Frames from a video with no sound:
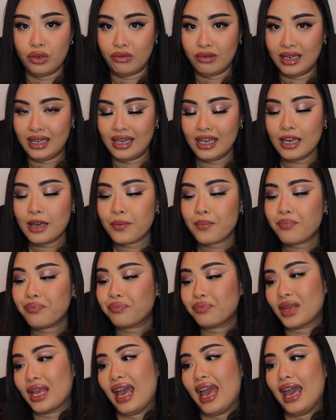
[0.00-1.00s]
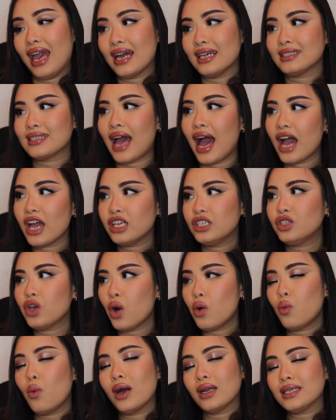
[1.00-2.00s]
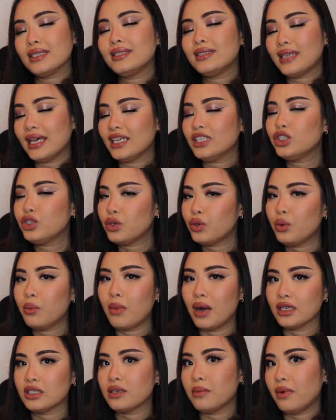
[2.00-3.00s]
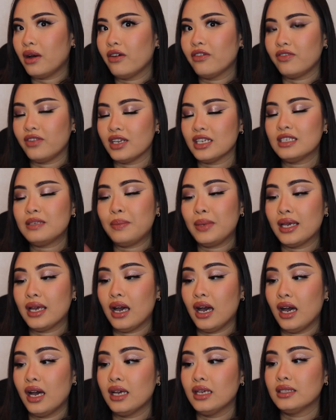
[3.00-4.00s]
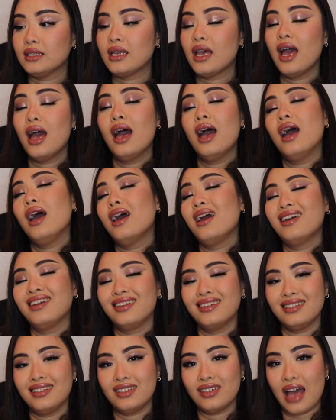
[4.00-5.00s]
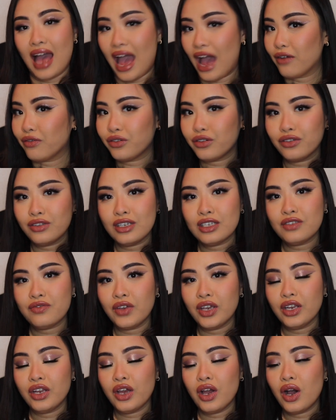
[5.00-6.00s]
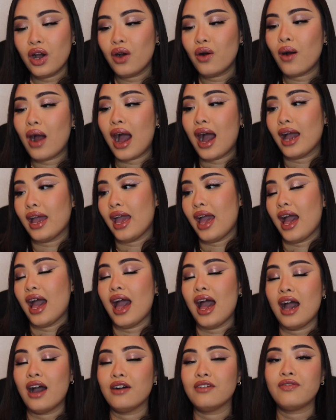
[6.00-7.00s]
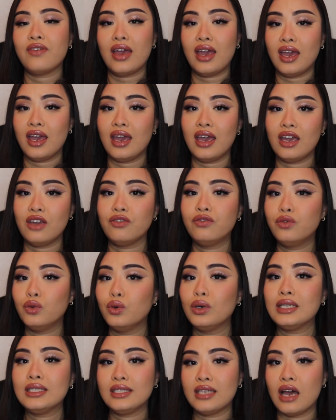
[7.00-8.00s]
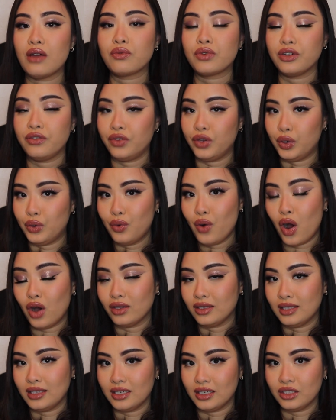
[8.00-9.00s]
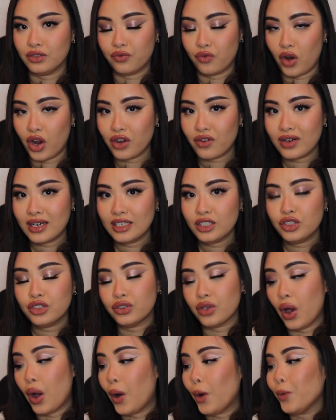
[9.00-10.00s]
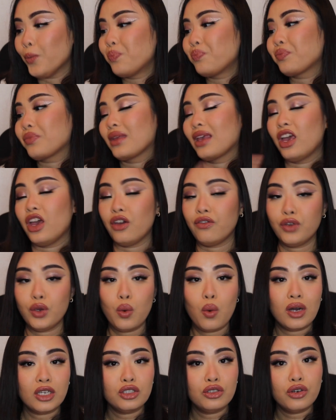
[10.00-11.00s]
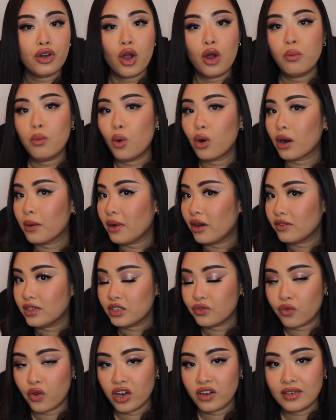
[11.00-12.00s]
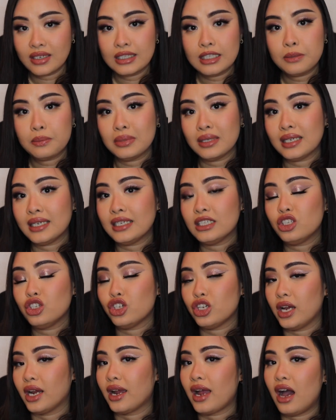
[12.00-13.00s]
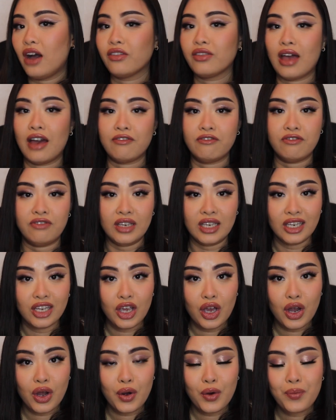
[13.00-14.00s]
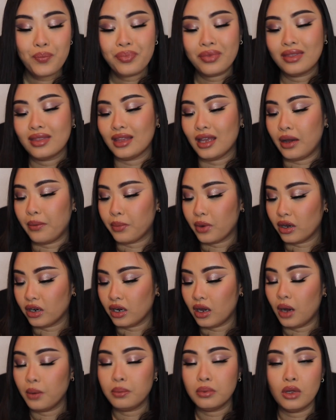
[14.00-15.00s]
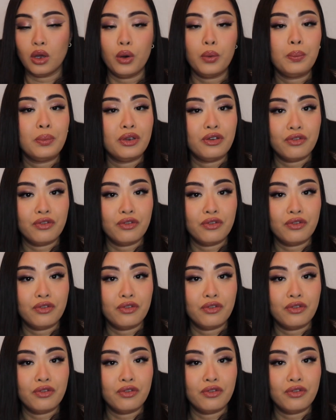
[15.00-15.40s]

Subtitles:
unique. And I don't wanna say too much about this because after this video, I have a full in-depth review on this fragrance. So if you want to know more about this fragrance, please check out that video that I'm gonna upload